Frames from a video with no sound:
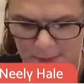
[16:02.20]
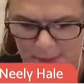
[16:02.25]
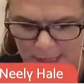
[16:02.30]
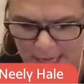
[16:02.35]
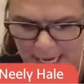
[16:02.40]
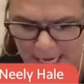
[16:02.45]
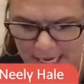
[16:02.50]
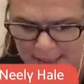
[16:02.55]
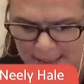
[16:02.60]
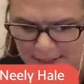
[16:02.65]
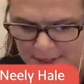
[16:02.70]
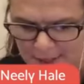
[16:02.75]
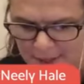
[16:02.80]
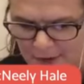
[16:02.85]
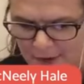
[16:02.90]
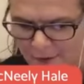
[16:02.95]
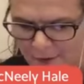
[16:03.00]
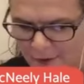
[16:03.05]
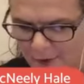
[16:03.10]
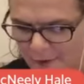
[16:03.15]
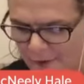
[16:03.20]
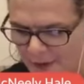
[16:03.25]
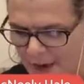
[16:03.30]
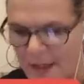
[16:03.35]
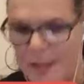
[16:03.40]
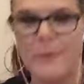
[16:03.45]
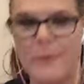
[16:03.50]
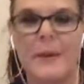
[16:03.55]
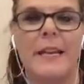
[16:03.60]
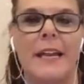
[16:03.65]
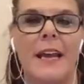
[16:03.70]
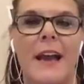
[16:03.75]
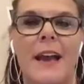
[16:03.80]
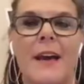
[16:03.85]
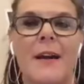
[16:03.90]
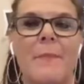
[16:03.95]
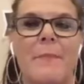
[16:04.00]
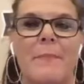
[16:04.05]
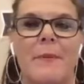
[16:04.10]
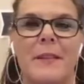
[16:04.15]
place for following
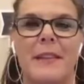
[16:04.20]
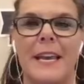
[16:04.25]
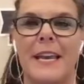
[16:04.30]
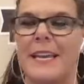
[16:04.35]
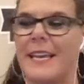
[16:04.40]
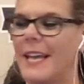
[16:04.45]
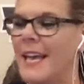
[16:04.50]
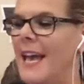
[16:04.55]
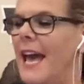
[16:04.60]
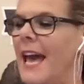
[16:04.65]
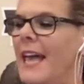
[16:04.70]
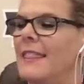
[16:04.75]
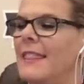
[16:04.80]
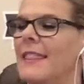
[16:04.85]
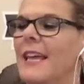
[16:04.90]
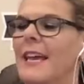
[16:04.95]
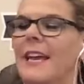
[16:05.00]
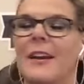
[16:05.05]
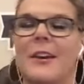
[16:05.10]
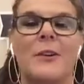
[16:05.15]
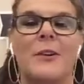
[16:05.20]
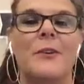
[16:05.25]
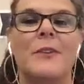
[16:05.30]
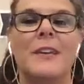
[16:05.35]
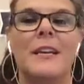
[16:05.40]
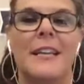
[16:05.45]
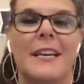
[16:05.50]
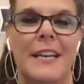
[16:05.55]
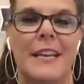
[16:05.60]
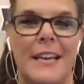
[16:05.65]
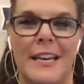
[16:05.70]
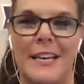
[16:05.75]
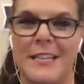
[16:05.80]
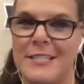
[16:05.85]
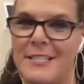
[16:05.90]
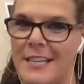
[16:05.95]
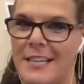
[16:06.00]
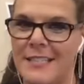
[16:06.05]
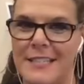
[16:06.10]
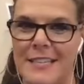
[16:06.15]
up. Like, hello,
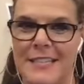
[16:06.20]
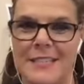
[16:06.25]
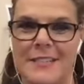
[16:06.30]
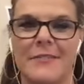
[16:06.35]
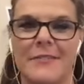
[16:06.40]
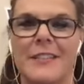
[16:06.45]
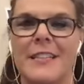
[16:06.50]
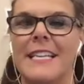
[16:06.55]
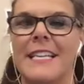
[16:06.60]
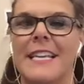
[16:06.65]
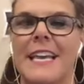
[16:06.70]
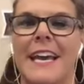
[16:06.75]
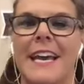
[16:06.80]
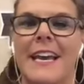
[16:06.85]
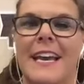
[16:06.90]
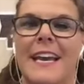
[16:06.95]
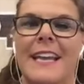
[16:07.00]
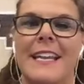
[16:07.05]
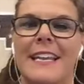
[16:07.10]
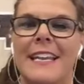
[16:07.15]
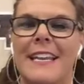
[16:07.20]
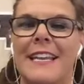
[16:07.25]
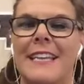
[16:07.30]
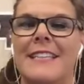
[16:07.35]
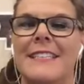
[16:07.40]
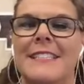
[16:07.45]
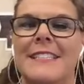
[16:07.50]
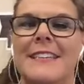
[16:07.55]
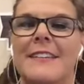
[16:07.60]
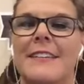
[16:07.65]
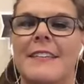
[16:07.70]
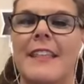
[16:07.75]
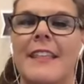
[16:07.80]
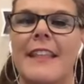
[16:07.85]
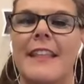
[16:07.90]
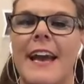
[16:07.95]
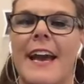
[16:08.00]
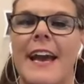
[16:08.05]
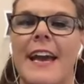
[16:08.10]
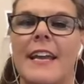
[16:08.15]
it just doesn't really get any easier
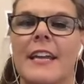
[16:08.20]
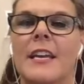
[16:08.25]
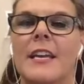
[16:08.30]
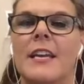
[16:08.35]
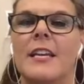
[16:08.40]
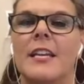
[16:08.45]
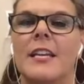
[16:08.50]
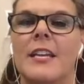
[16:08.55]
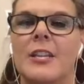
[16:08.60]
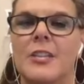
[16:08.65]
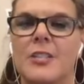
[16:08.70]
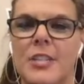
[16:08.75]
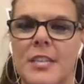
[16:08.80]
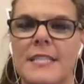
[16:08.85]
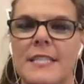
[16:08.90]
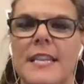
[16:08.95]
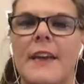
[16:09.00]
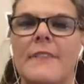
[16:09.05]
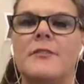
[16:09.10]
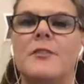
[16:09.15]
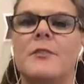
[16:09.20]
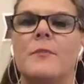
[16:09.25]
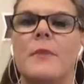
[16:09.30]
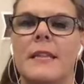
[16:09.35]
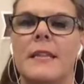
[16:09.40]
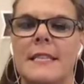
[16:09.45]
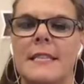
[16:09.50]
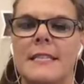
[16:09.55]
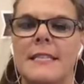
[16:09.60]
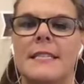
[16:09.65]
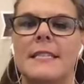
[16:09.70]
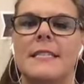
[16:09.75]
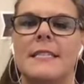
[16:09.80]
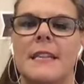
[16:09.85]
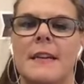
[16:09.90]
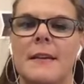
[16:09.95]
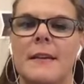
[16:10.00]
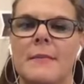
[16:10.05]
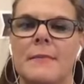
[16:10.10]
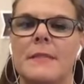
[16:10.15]
than that. You just have to run the
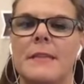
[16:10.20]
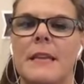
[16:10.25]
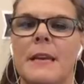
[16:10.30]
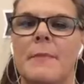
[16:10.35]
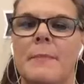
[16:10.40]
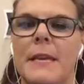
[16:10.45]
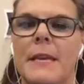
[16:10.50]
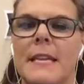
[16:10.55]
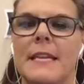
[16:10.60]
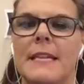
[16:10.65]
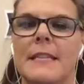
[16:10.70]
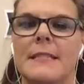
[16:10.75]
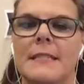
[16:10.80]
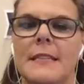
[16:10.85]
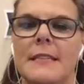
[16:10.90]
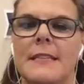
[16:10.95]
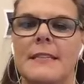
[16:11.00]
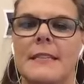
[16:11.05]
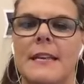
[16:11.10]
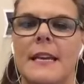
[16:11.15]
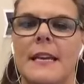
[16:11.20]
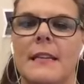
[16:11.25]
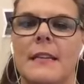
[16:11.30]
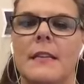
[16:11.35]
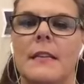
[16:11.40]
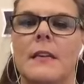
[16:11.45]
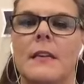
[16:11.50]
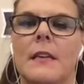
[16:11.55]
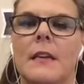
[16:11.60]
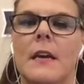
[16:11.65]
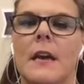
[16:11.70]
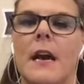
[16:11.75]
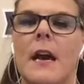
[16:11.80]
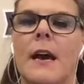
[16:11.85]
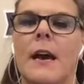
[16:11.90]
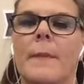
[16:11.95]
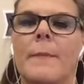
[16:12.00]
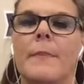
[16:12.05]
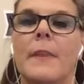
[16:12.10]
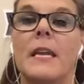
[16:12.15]
systems and be consistent.
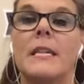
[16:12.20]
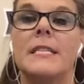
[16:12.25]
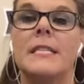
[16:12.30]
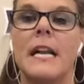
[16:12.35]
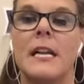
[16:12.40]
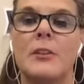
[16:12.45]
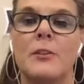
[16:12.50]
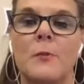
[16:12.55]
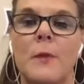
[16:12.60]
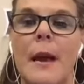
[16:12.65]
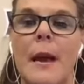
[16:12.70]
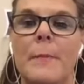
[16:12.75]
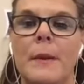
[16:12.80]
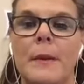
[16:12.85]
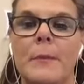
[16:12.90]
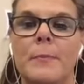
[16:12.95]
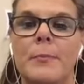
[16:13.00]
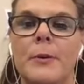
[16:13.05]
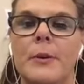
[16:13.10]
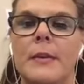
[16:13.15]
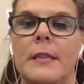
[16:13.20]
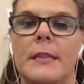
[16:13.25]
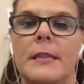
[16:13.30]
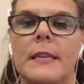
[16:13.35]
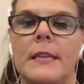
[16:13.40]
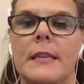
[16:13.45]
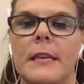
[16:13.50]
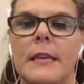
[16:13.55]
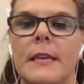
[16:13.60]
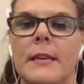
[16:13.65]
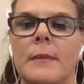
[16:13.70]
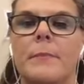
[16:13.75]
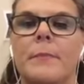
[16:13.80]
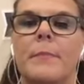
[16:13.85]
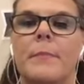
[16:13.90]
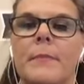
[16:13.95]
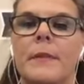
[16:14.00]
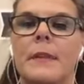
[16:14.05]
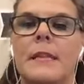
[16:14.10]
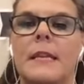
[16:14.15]
Um, Dr. Robin put the
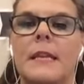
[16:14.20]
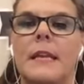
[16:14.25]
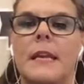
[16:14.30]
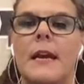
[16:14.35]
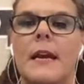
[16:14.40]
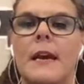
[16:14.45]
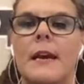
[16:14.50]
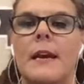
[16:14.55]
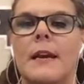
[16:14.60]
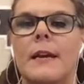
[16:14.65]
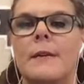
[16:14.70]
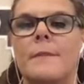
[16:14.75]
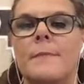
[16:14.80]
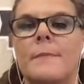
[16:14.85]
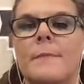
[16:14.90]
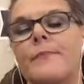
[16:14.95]
the uh,